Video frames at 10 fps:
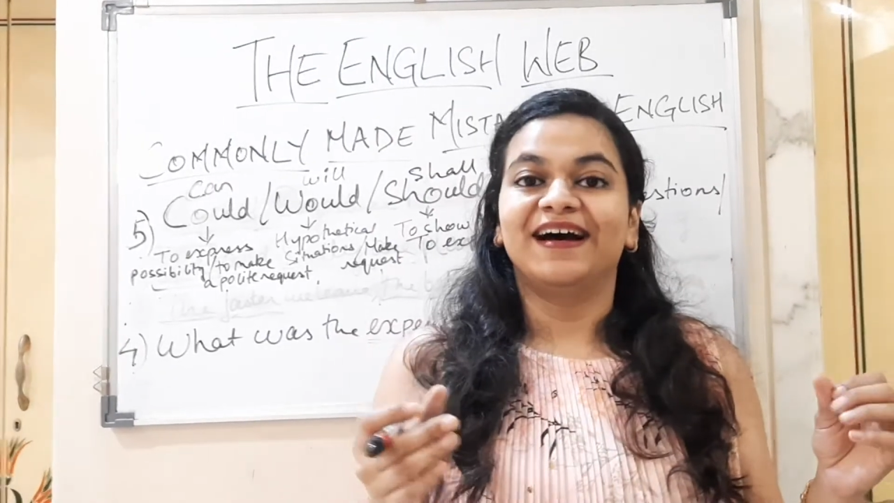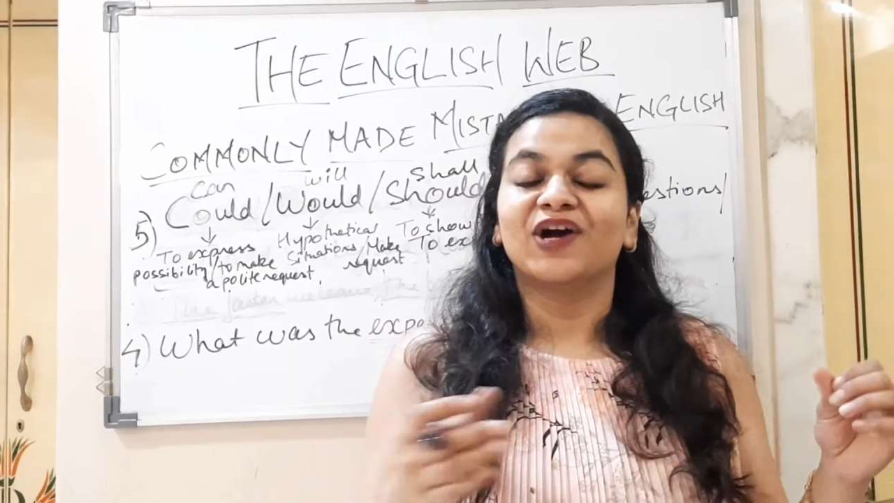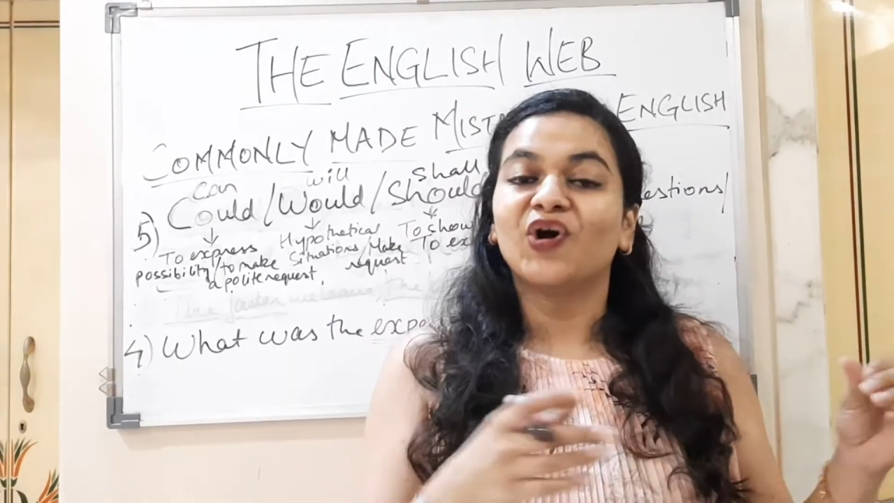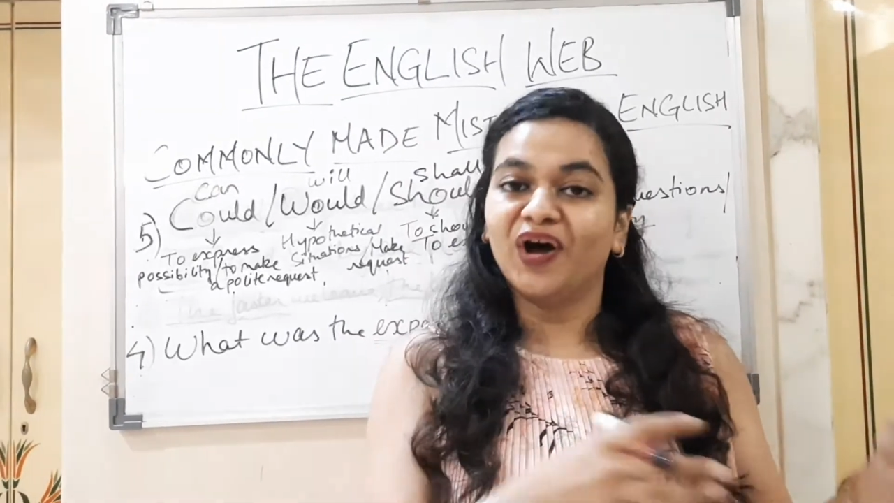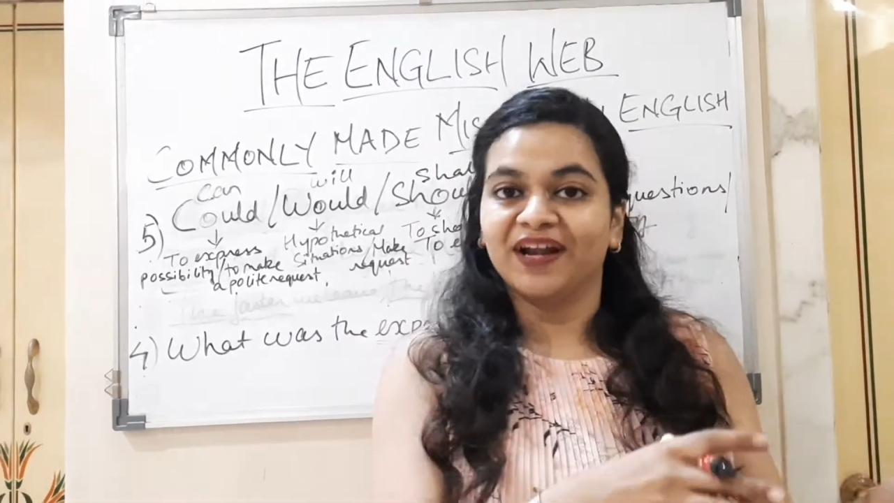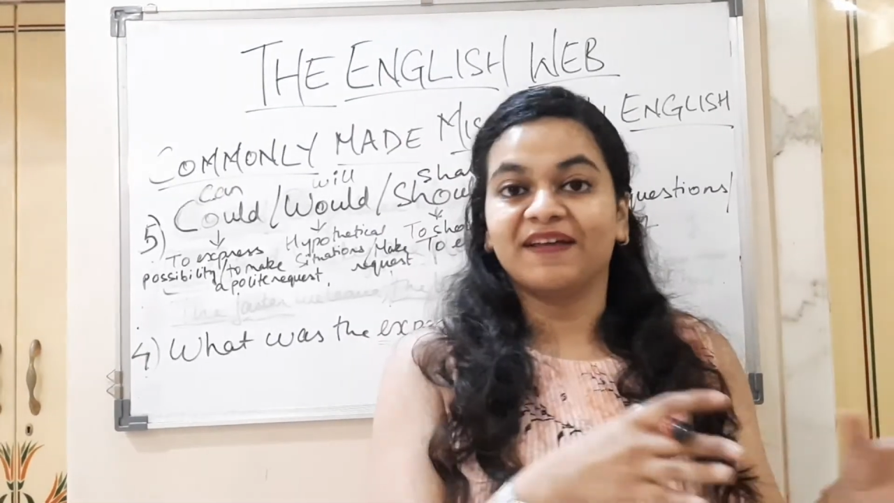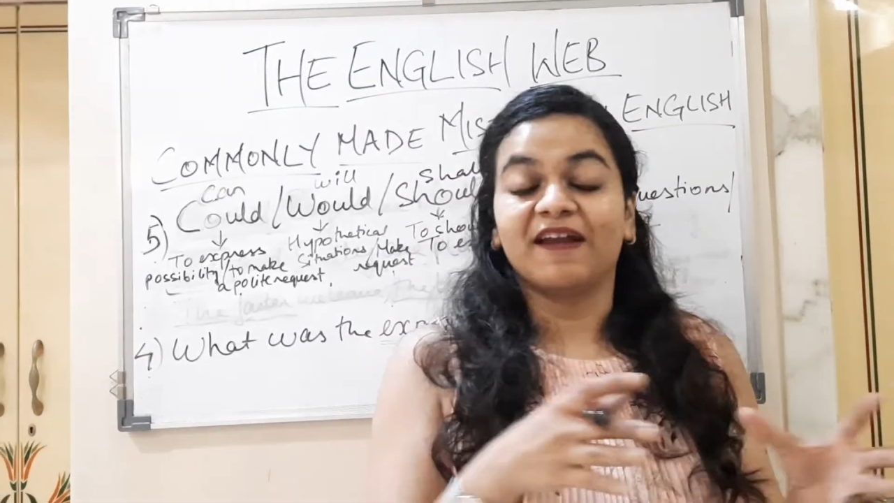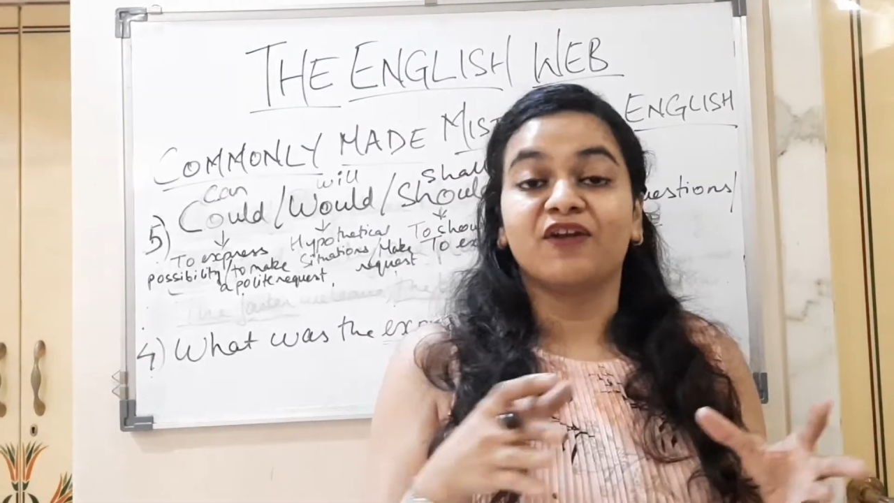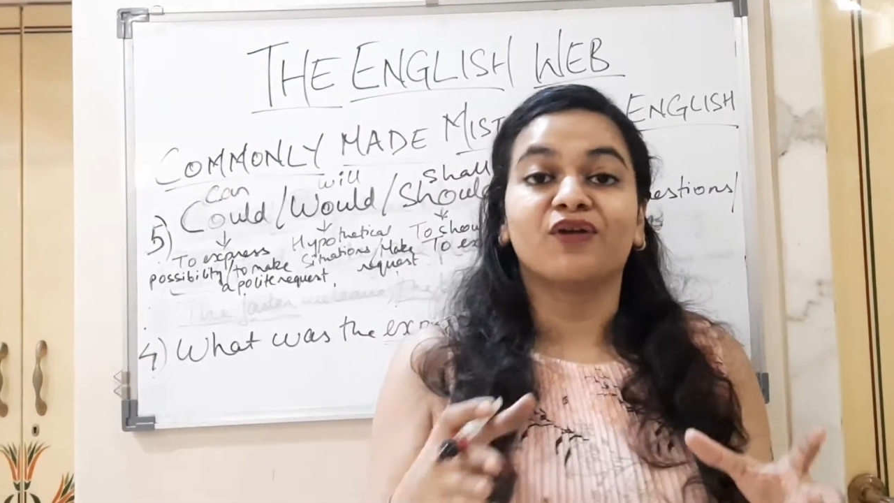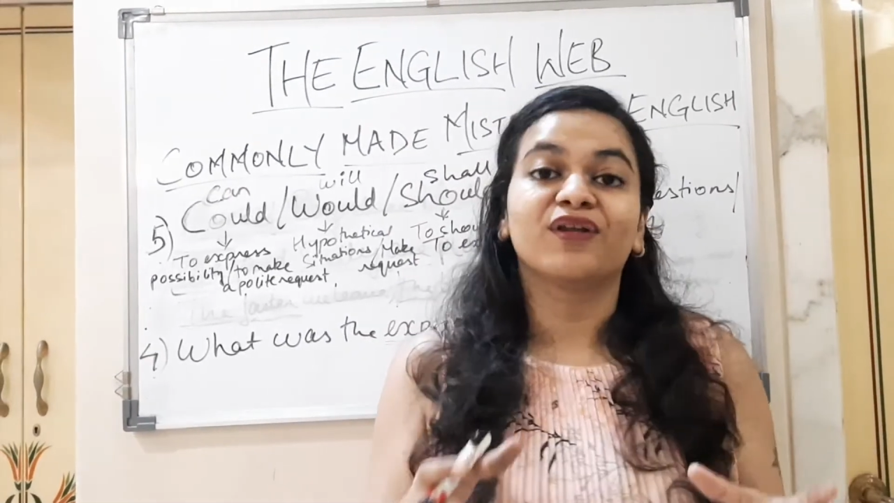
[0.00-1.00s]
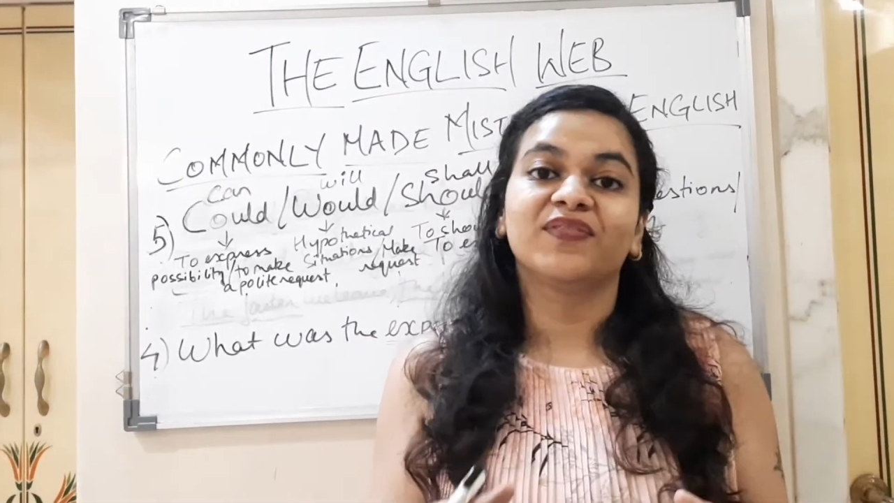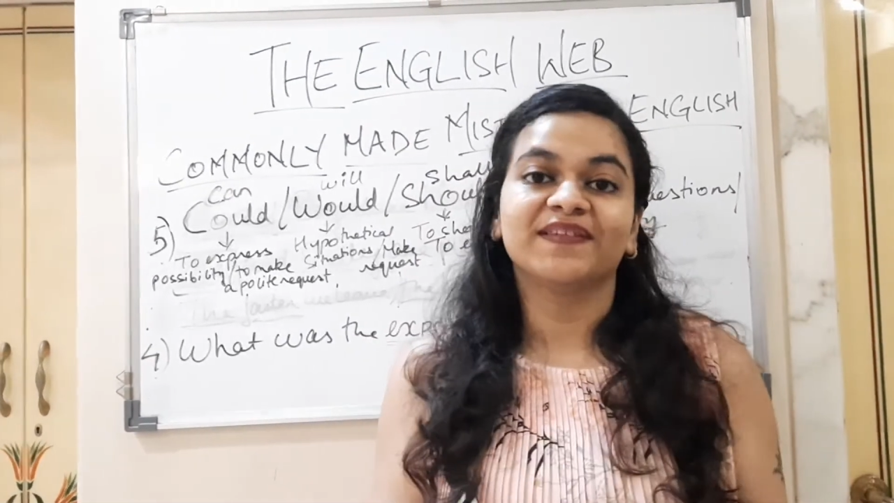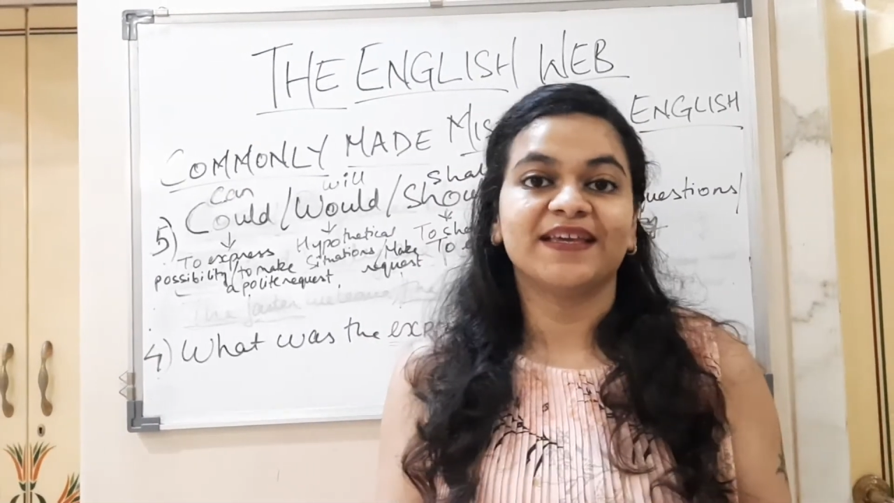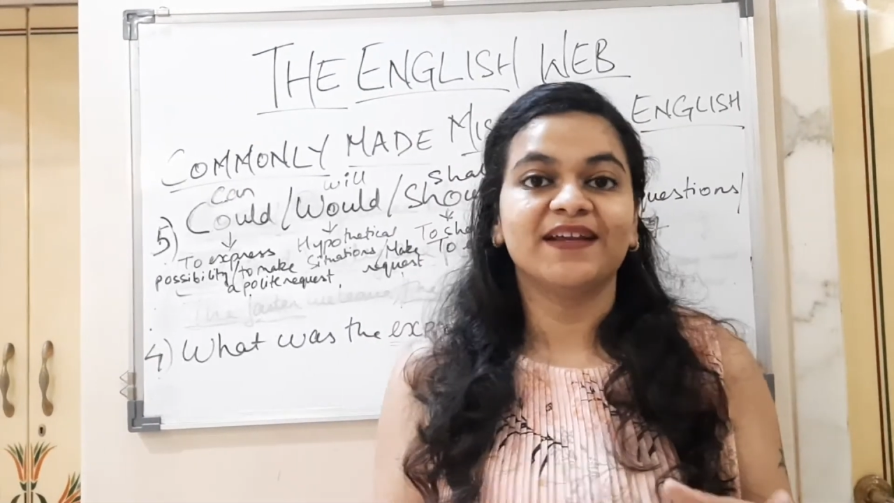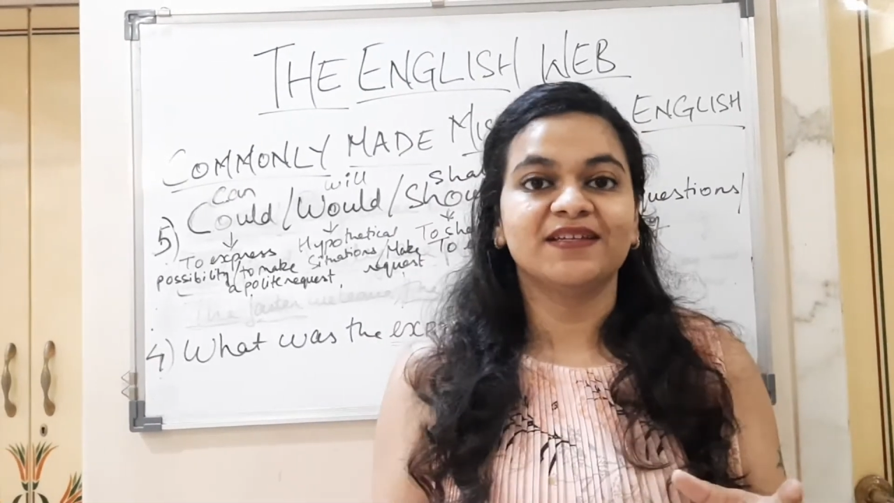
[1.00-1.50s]
corner and not in the
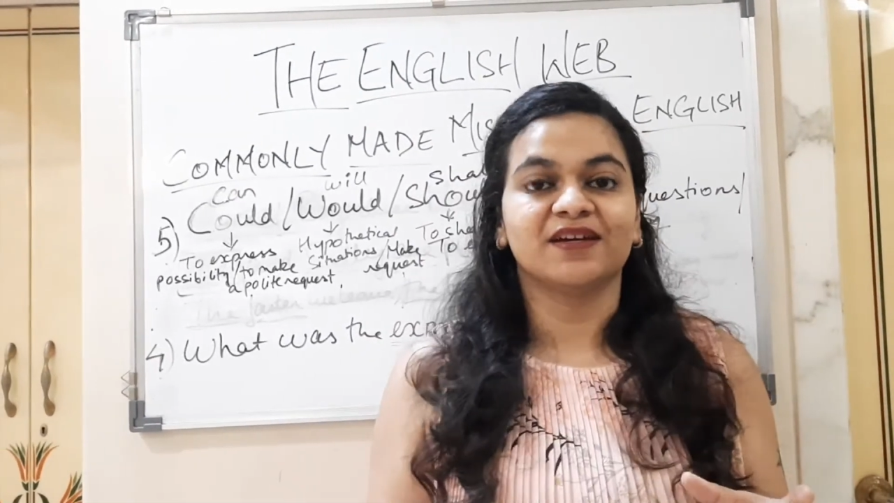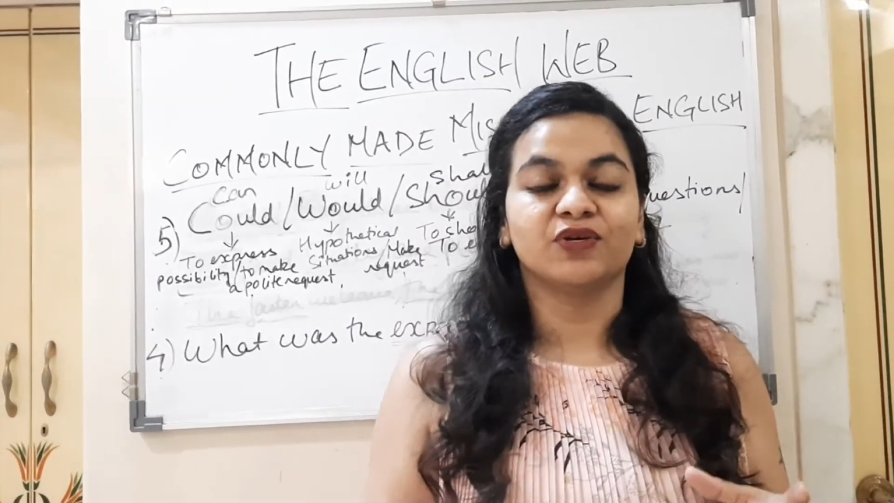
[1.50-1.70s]
center.